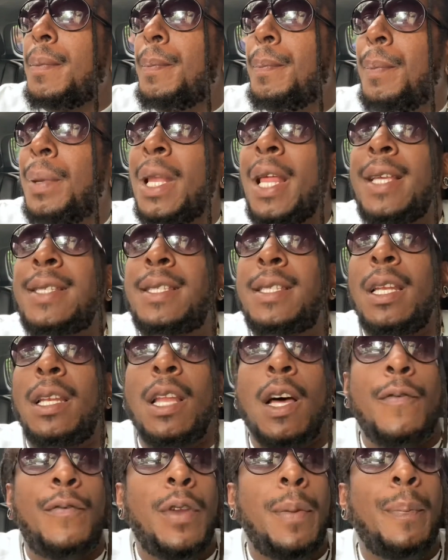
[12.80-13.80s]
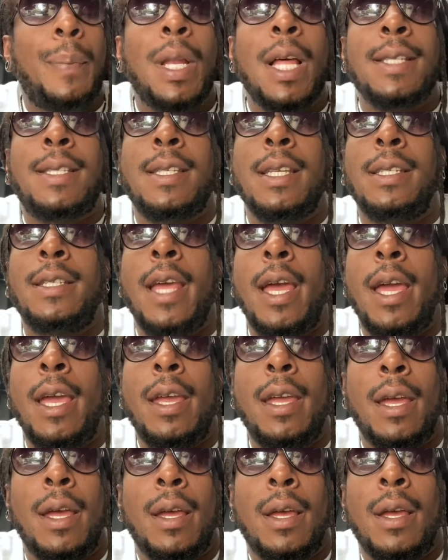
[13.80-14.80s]
Blessed love and blessed
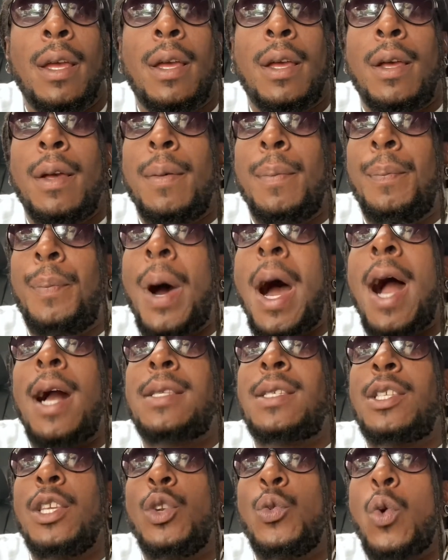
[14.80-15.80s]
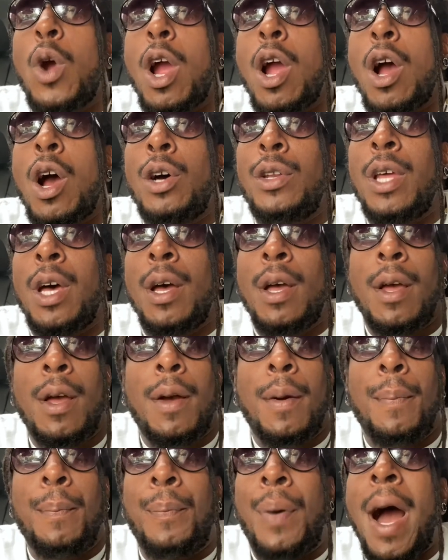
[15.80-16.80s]
day, boxing world,
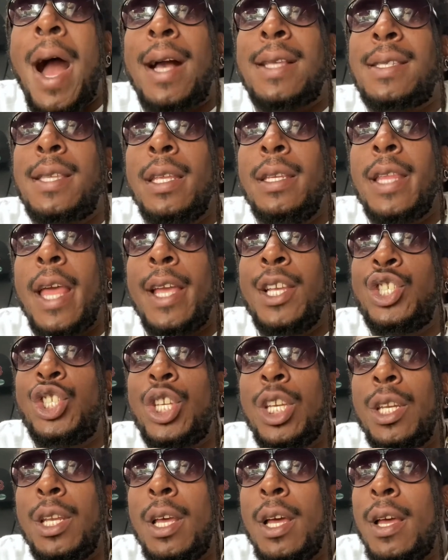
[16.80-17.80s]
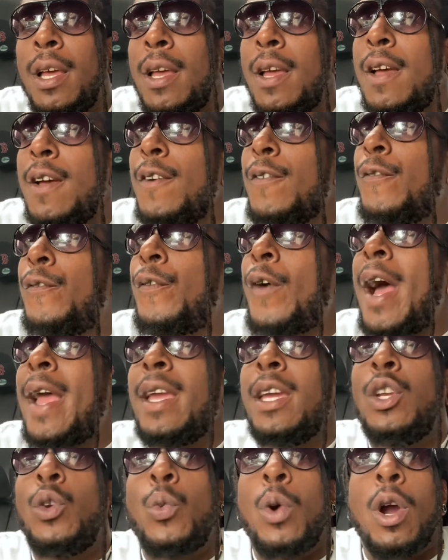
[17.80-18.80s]
boxing nation,
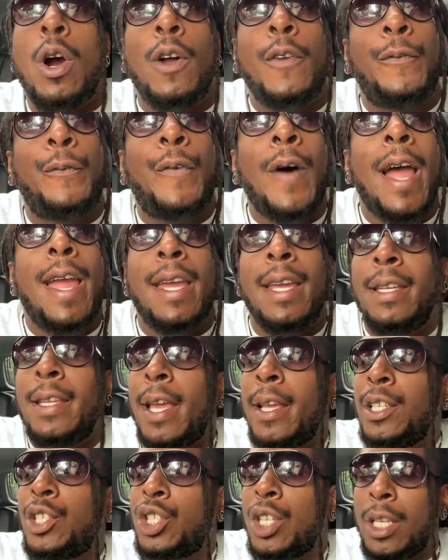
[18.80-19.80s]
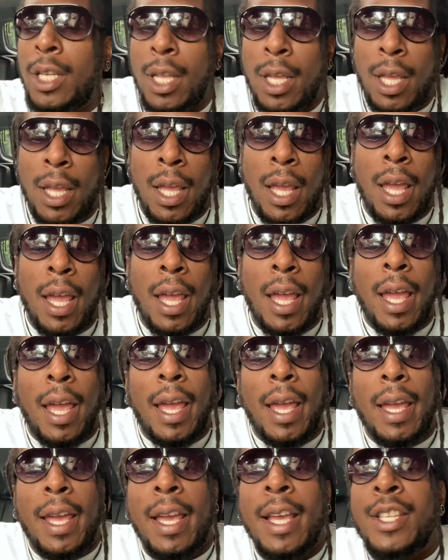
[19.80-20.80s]
fighting world, fighting nation.
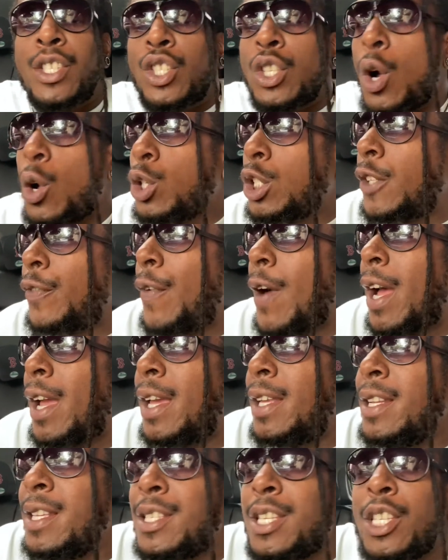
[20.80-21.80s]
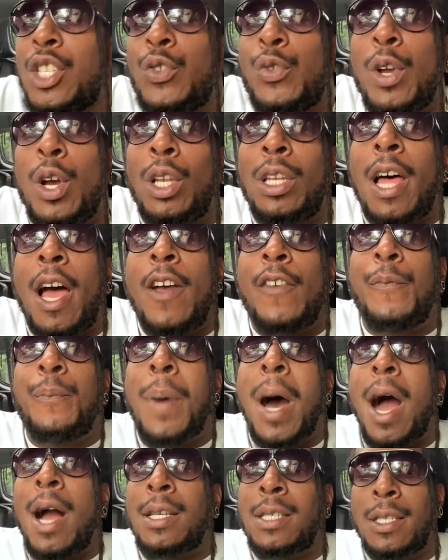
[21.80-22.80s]
It's Coach Fight and this is real life
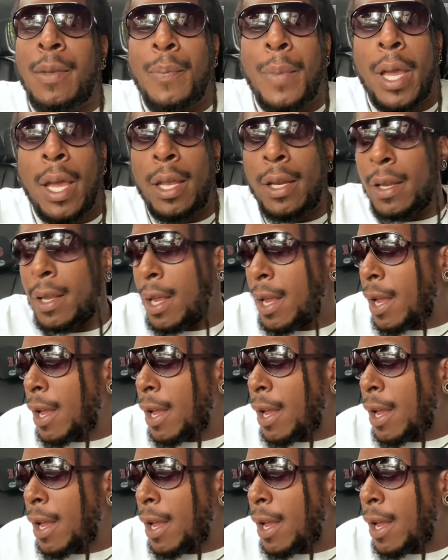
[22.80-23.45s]
boxing, man.